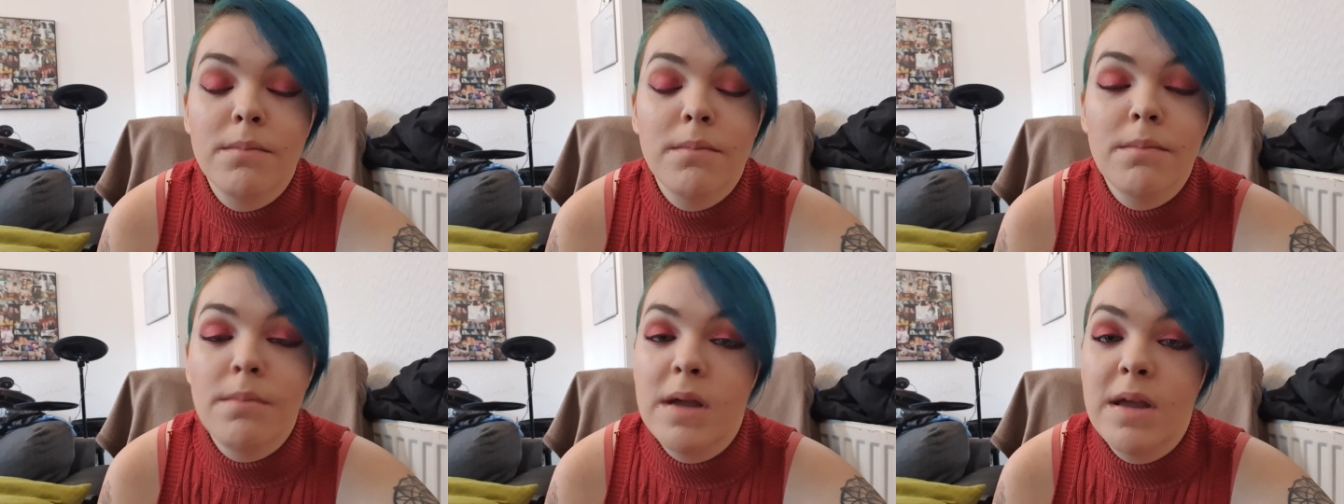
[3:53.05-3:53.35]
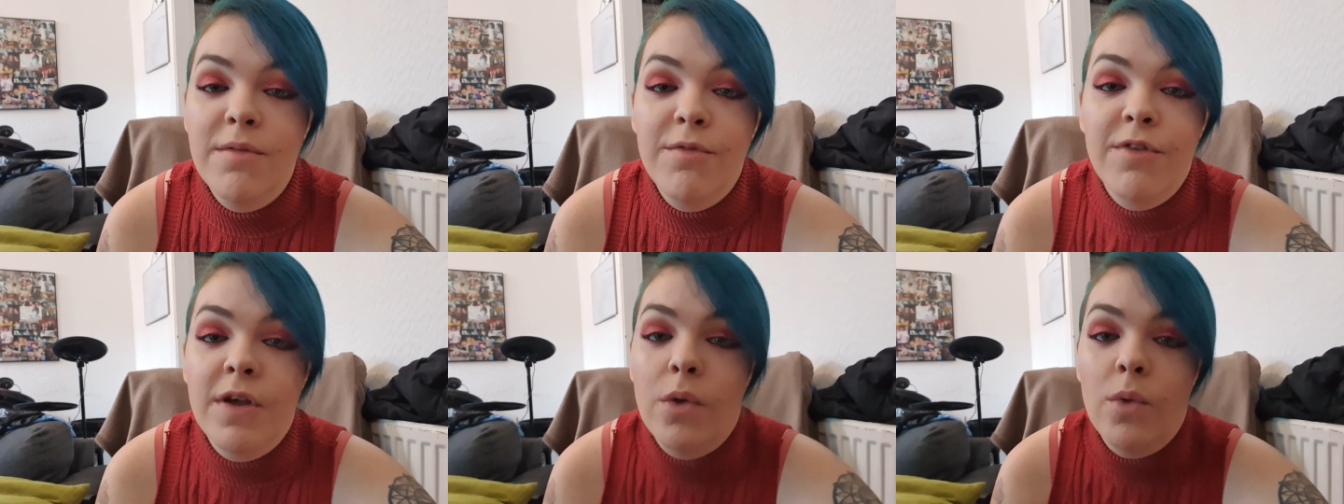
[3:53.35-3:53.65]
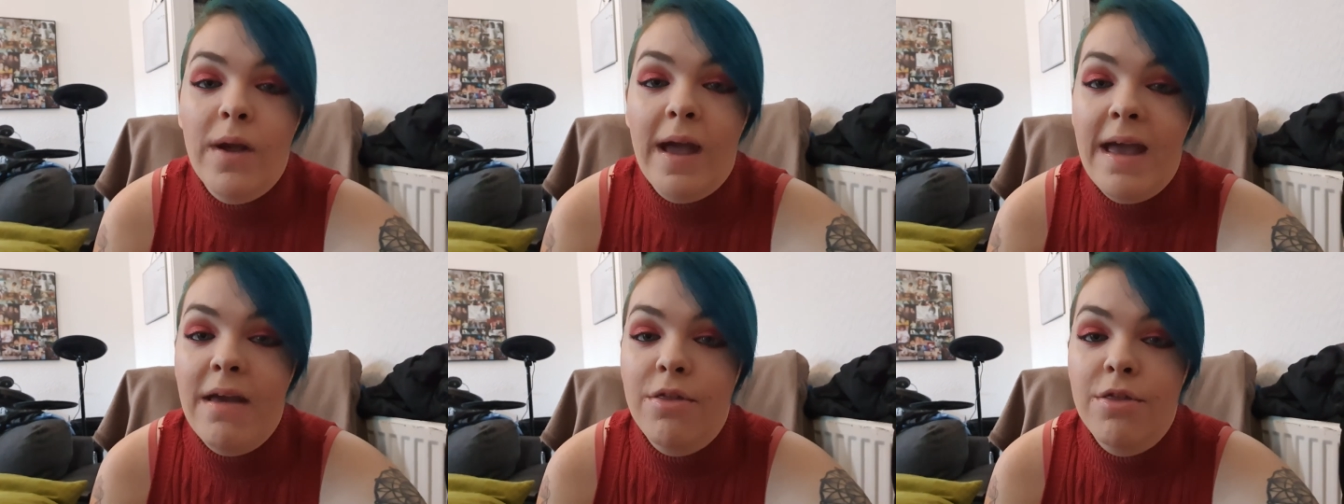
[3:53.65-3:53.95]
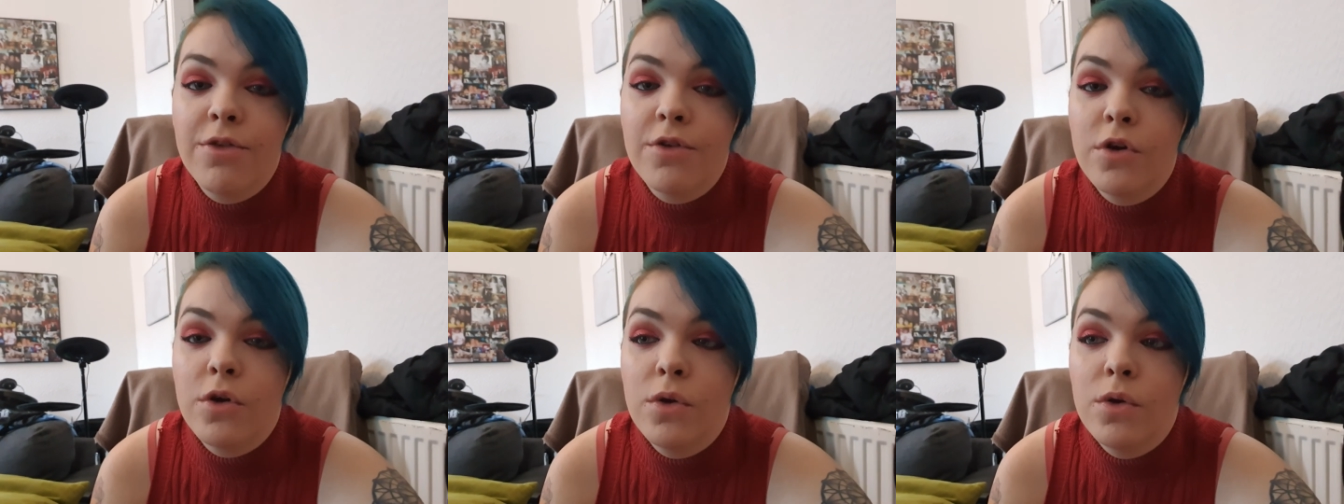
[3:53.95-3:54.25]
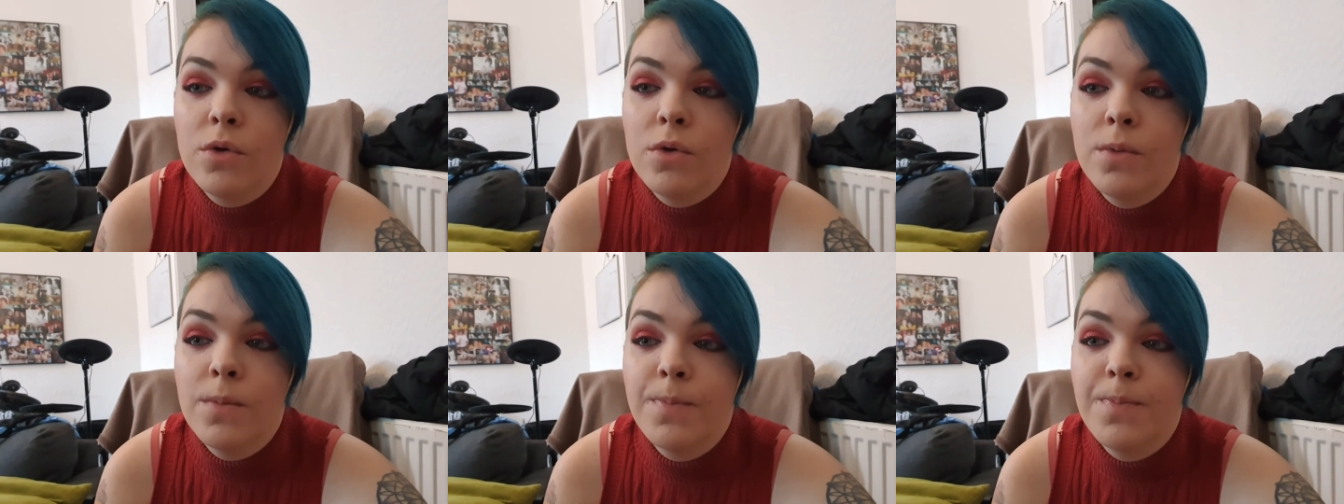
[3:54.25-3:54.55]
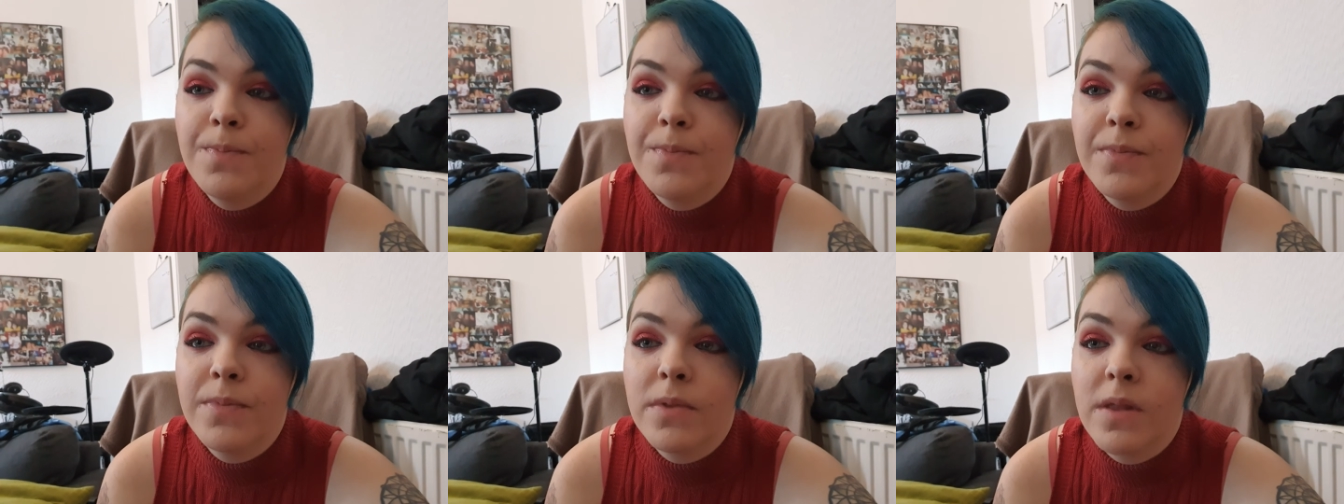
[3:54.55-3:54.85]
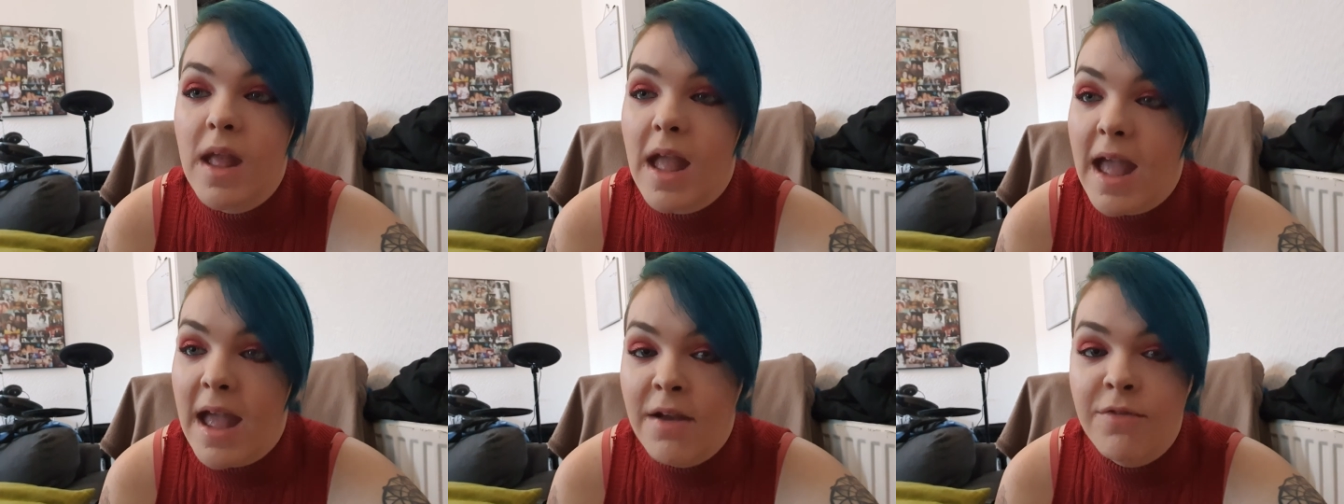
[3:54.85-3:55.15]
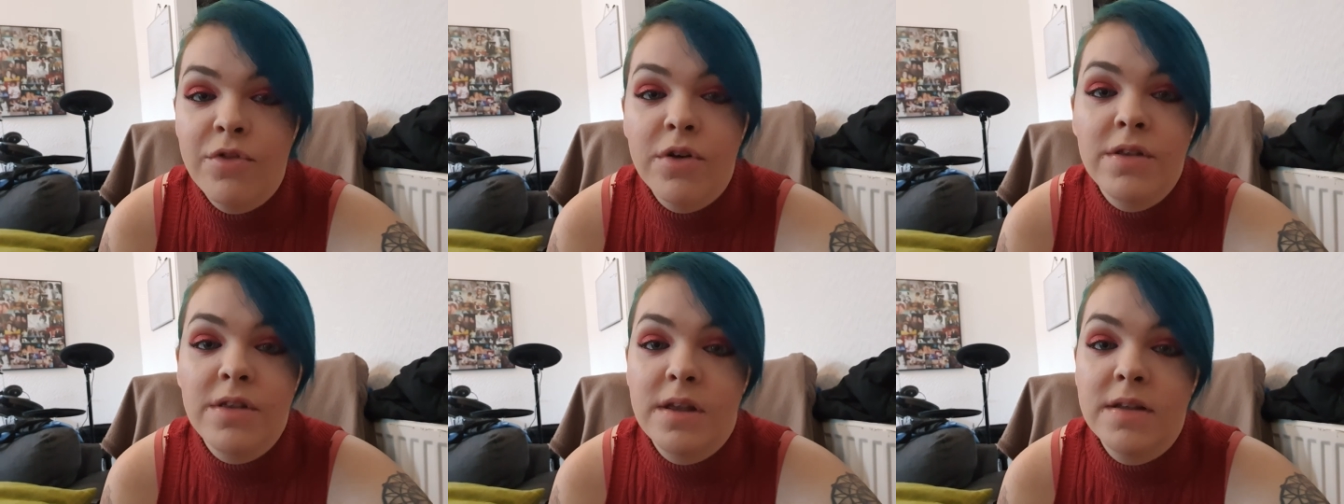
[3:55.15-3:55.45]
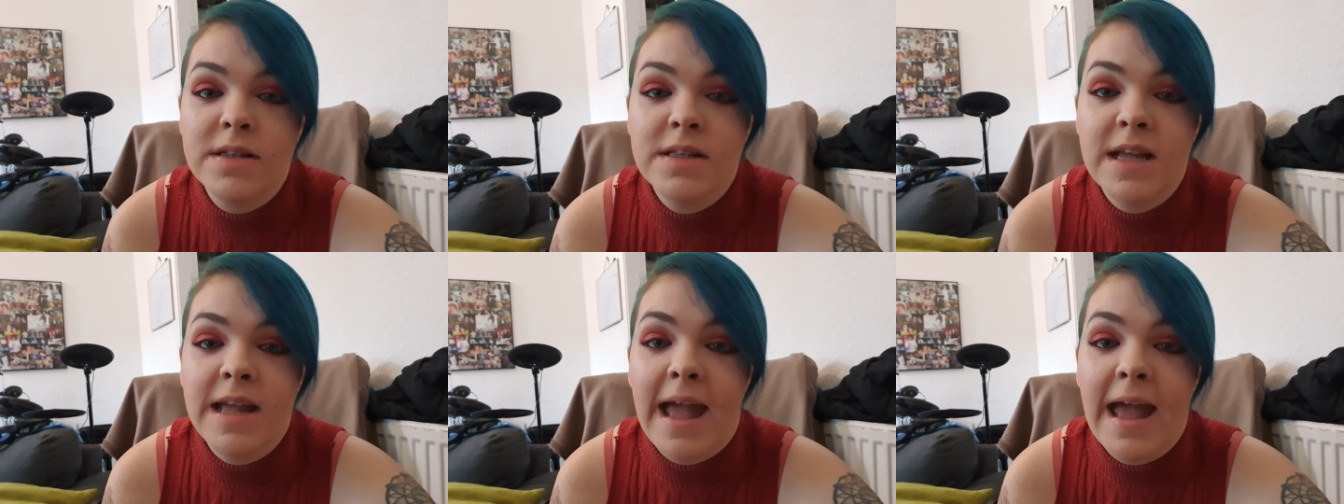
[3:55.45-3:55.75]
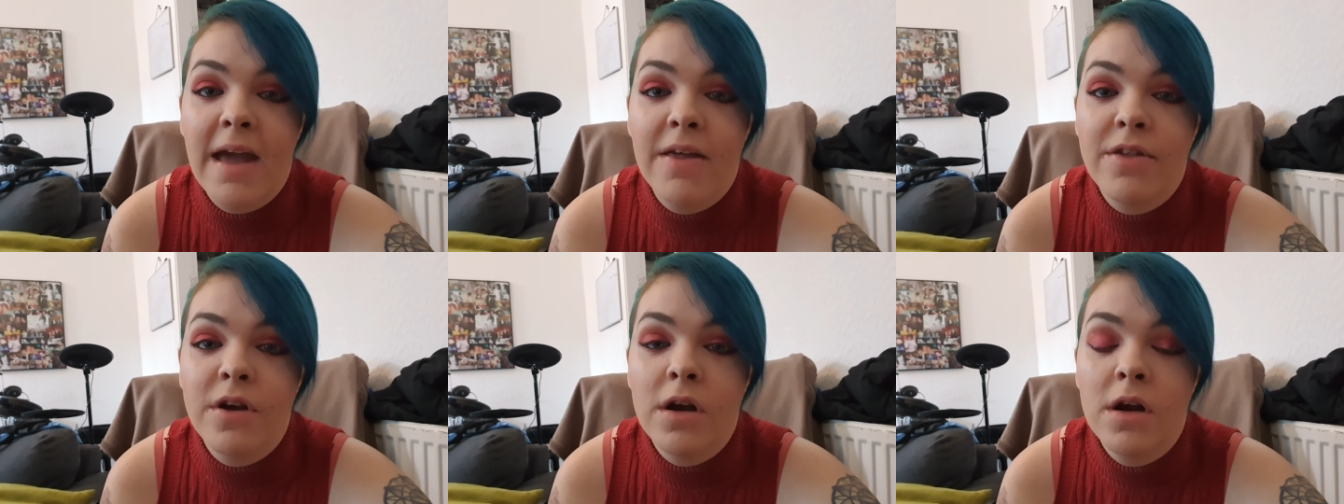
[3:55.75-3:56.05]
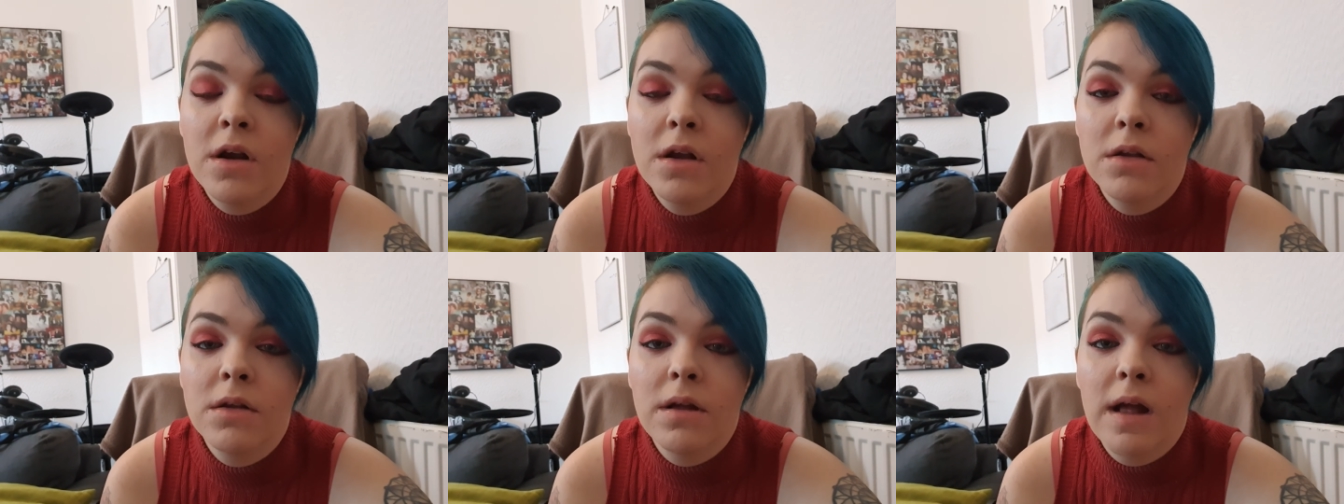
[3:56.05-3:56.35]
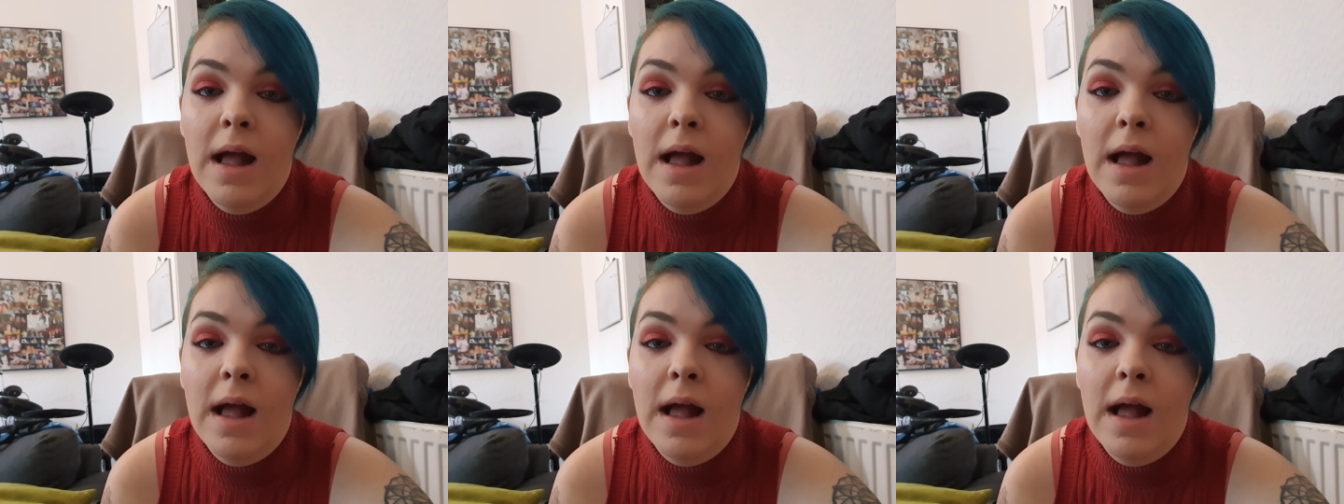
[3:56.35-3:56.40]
Me and Phil get through everything together